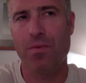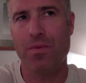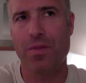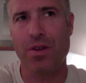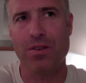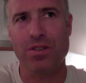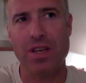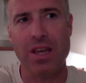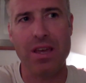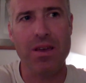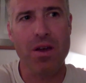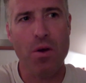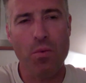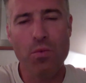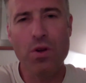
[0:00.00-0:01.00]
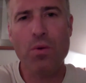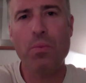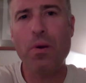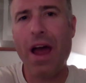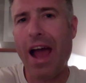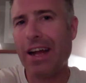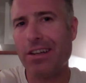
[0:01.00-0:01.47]
there's a real
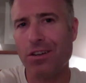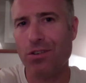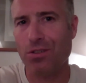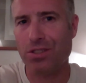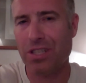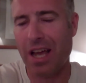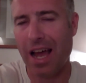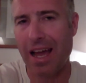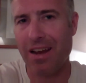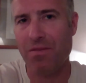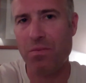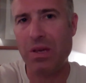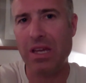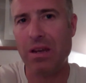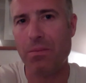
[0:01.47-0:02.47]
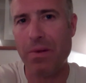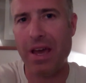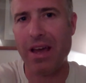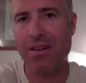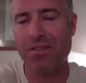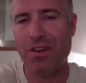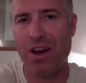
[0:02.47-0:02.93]
practical side of being a
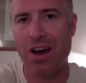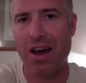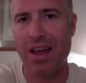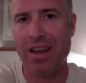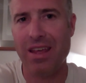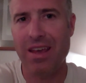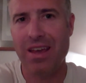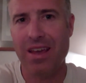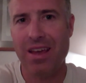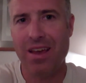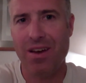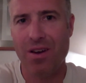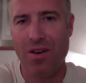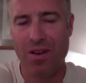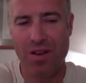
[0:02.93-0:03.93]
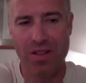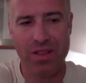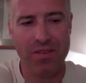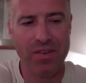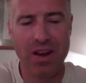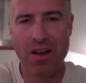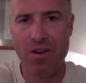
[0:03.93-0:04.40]
man of God,
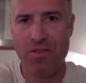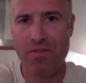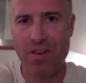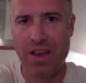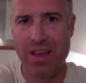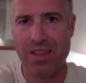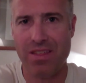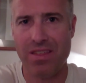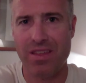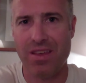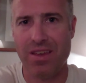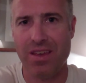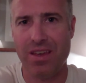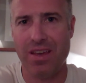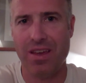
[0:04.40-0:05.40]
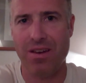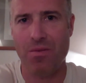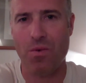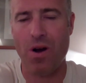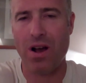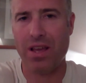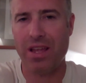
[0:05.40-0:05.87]
living out our faith and
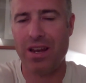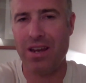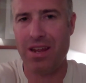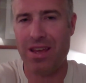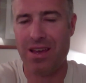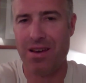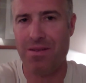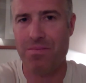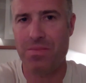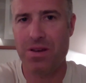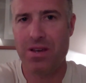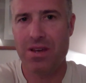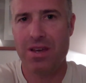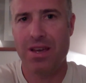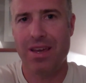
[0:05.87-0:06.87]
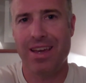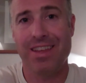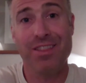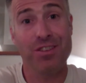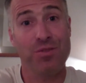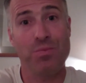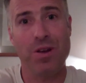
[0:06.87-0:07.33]
walking in Him,
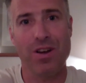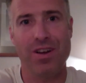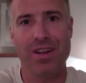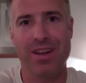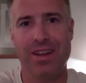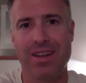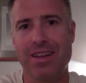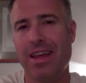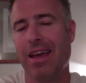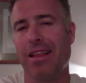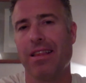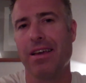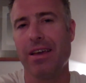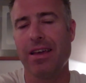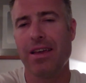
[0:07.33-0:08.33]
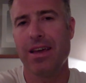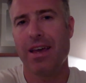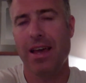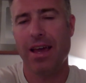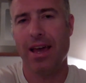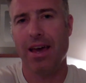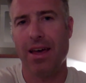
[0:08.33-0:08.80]
in the Spirit daily.
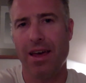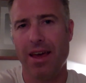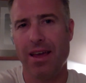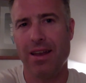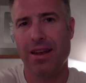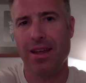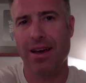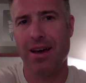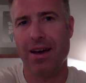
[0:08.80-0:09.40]
And